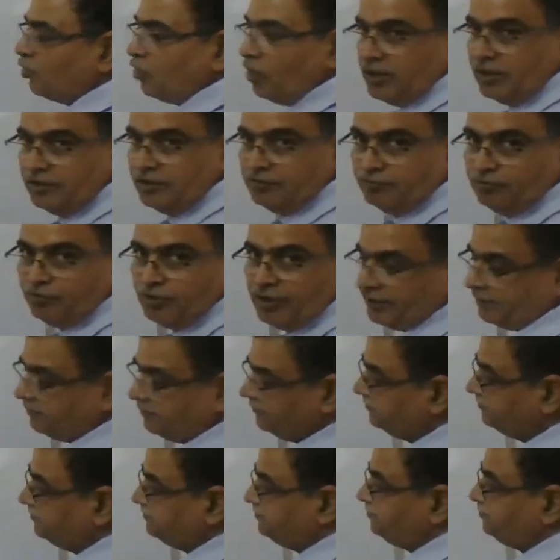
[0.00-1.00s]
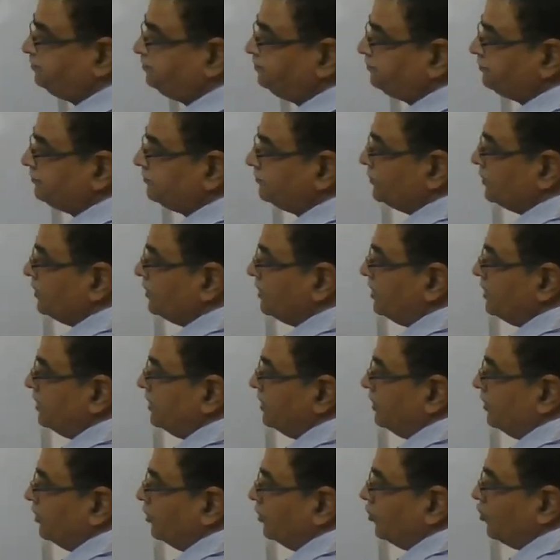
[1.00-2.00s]
column 1.
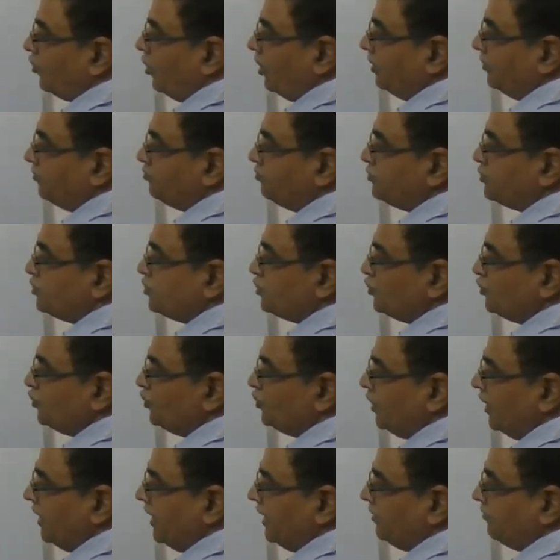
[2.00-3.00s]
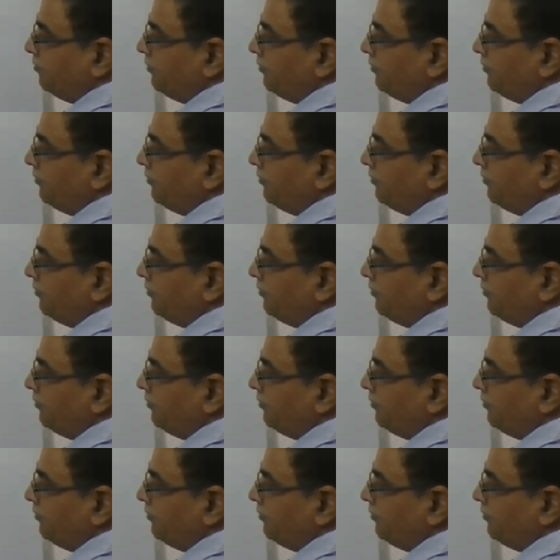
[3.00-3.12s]
Column 2 I'll